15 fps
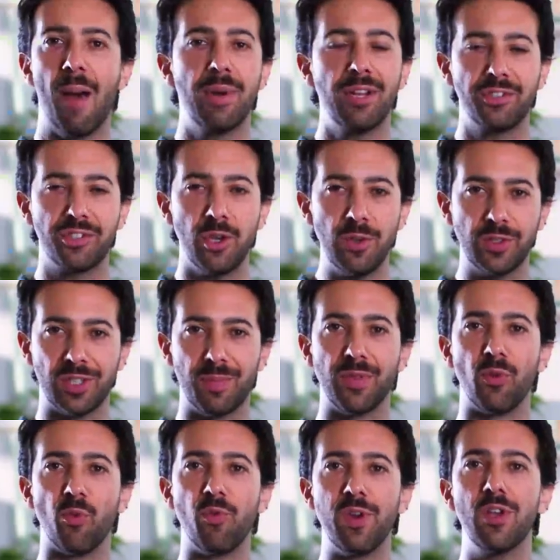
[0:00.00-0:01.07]
I'm gonna show you some
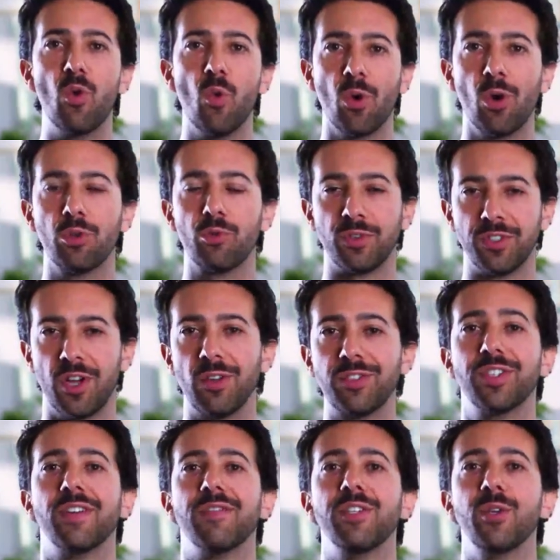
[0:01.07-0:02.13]
of the real world
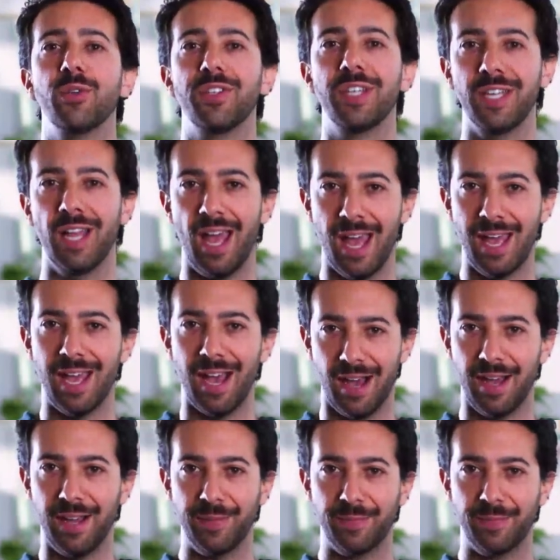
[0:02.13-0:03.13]
results of using AI.